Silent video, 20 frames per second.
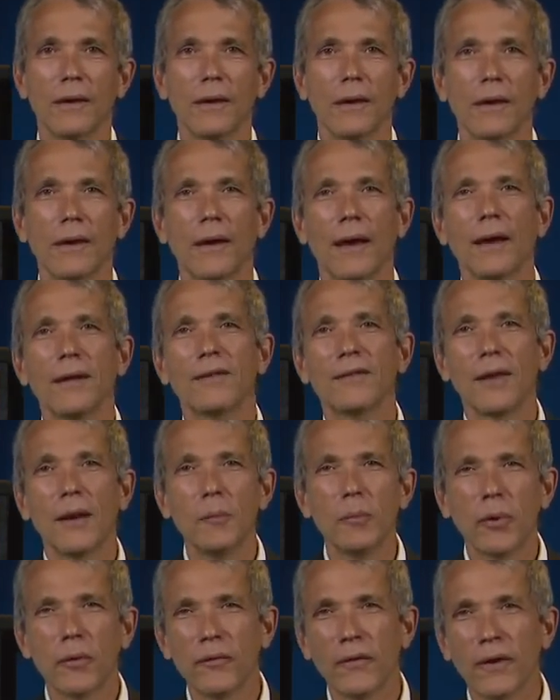And some
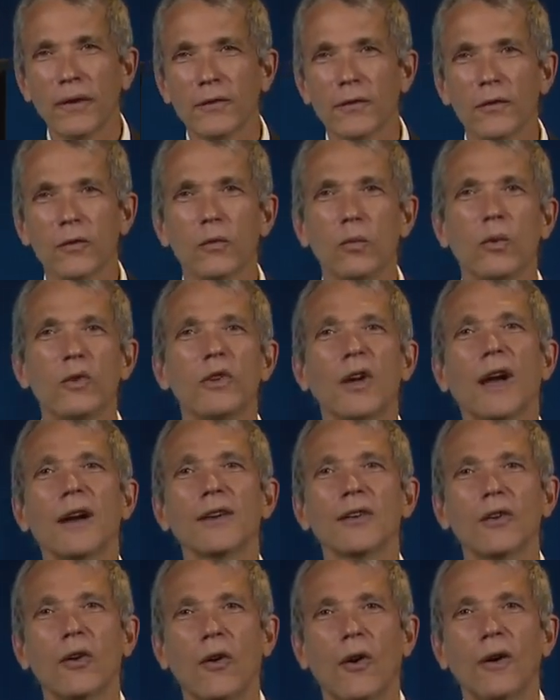professors will not
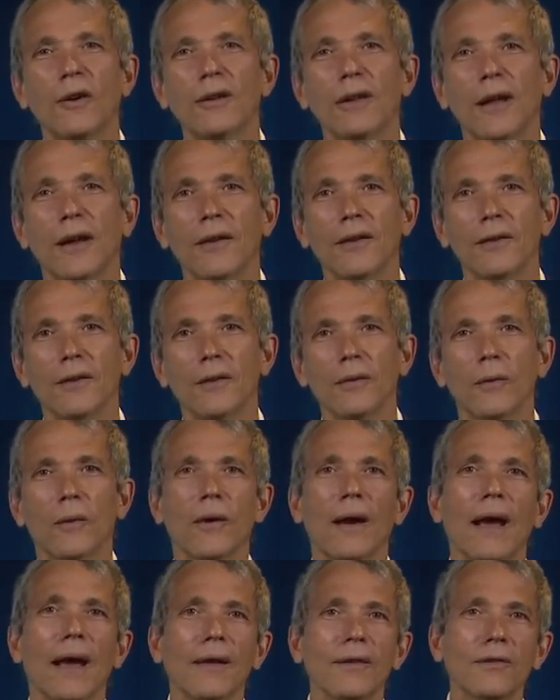call on you or
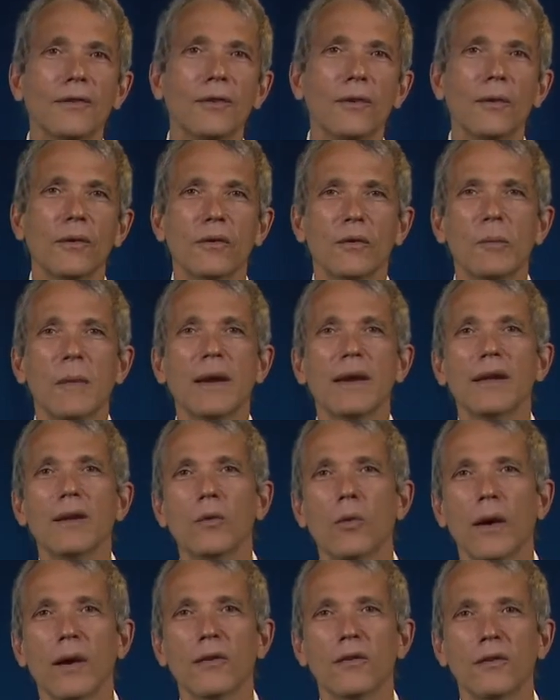ask you as many
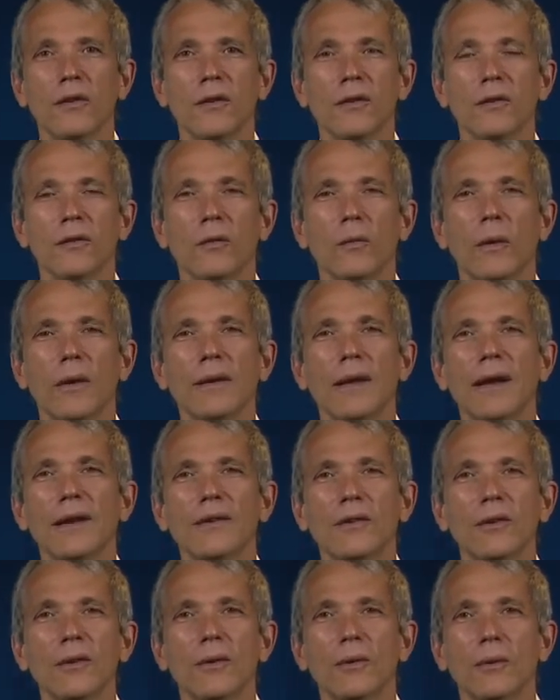questions when they
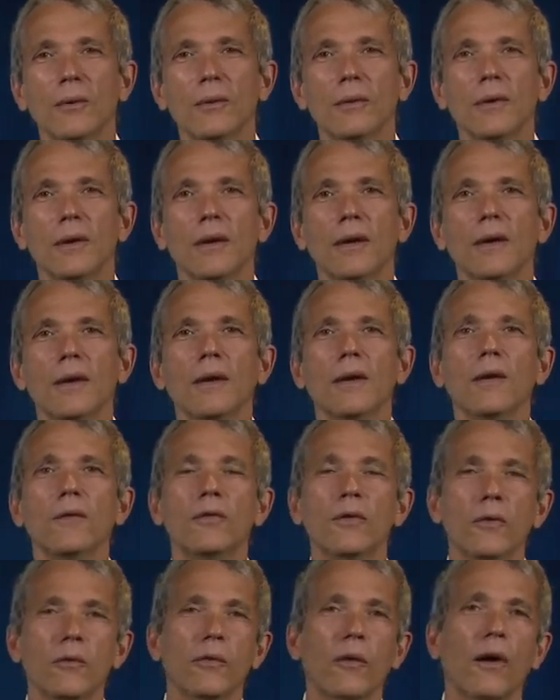do if
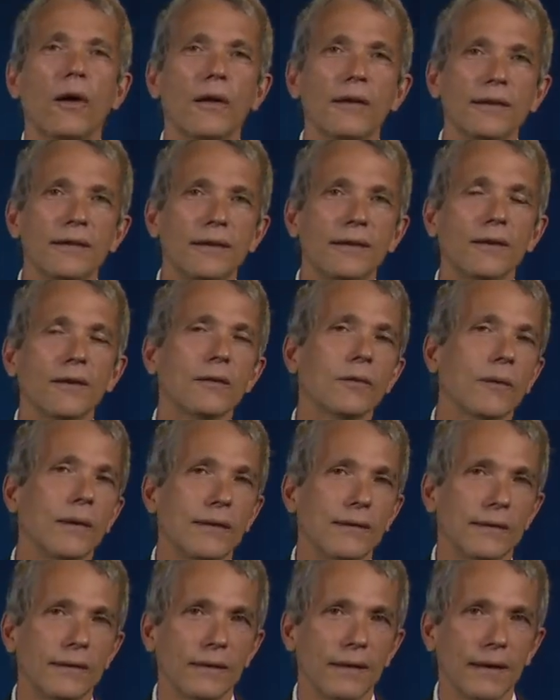you volunteered
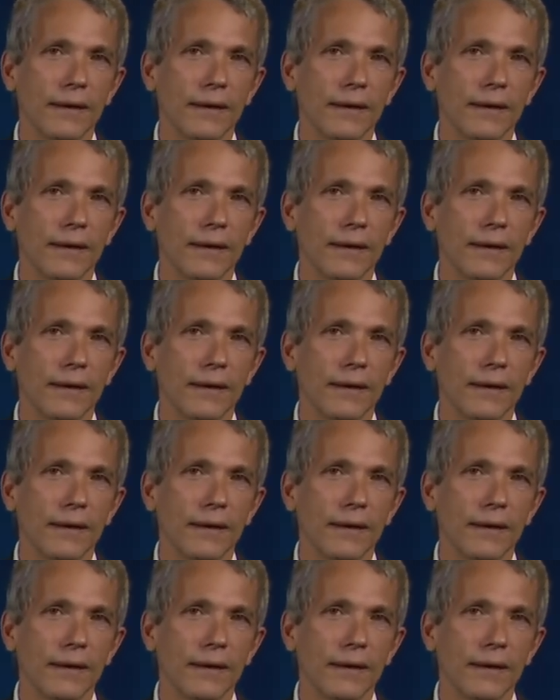recently.